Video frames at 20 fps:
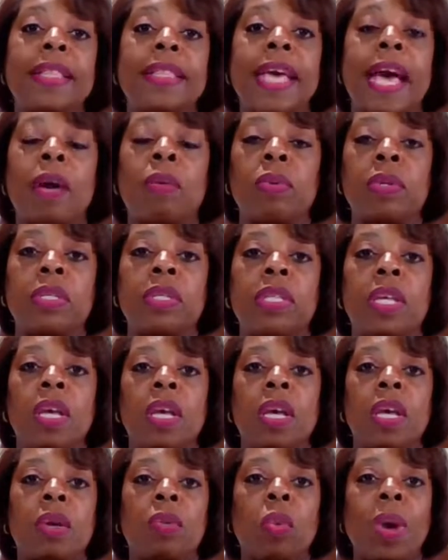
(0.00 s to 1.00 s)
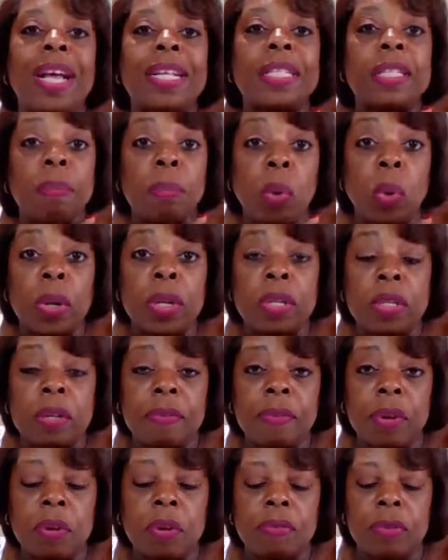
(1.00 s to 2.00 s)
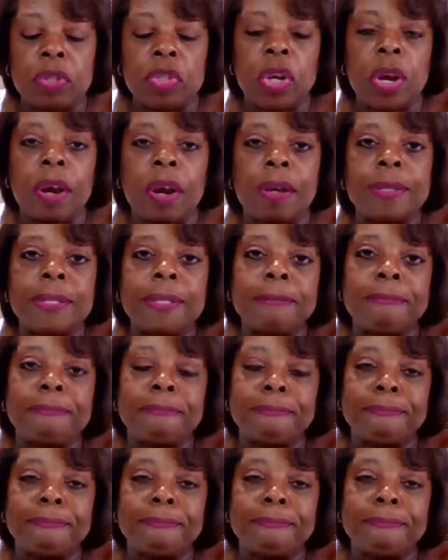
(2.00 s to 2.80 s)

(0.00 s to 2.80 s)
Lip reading: it's important to vote for Charles.